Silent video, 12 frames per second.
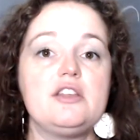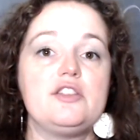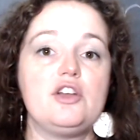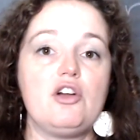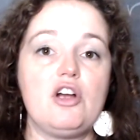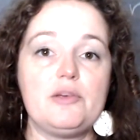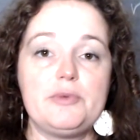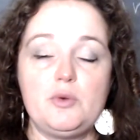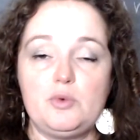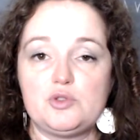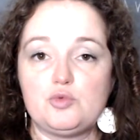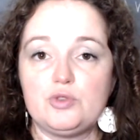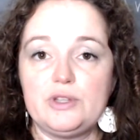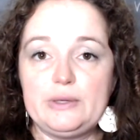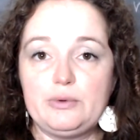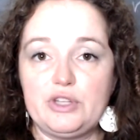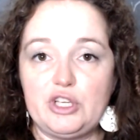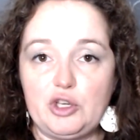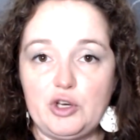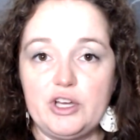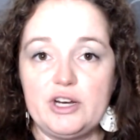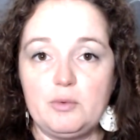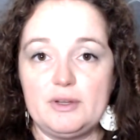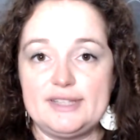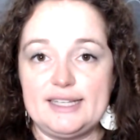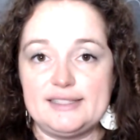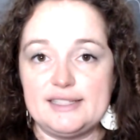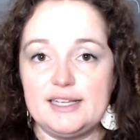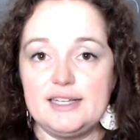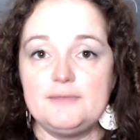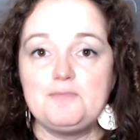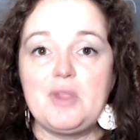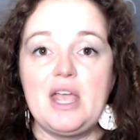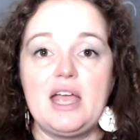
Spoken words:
Their army was really, really good at what they did.